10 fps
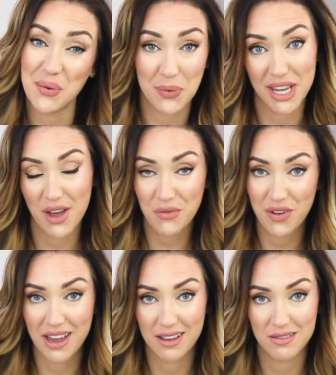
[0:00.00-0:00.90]
we have
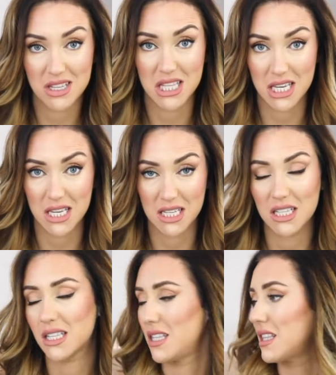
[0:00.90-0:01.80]
found
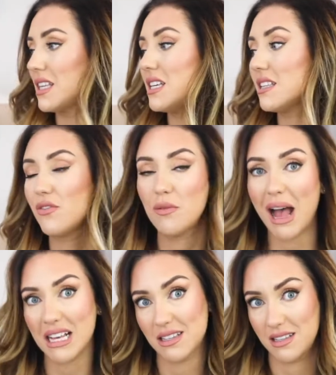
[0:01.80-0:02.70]
these. These are from
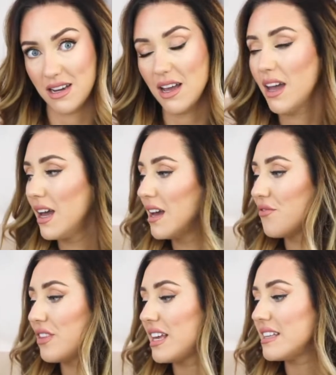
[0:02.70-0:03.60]
Asda.
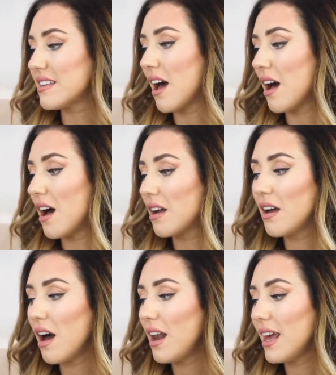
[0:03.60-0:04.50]
These are
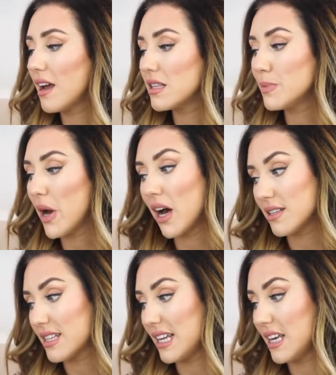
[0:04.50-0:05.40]
garlic and
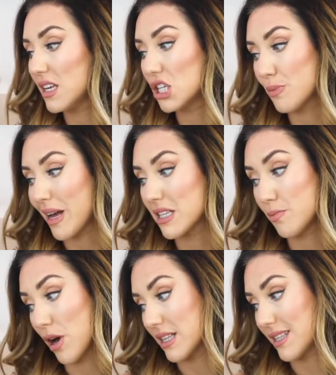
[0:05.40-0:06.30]
parsley ciabatta
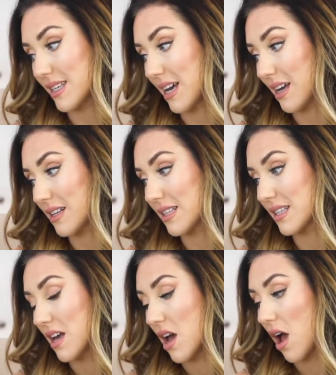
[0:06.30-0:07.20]
breadsticks.
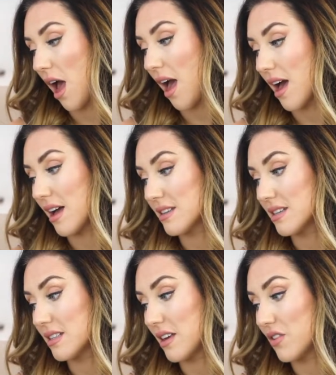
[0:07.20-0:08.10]

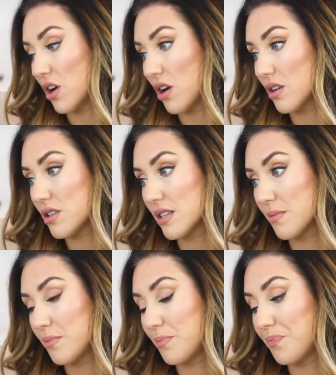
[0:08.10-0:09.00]
And they've got
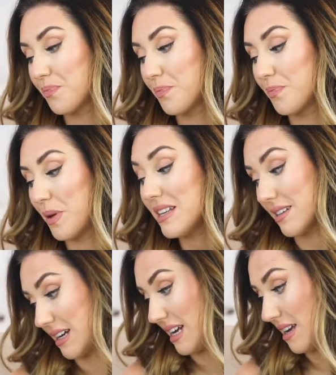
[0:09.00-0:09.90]

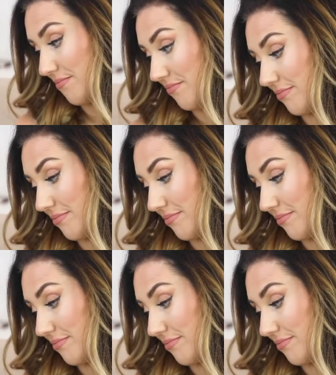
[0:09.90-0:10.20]
basically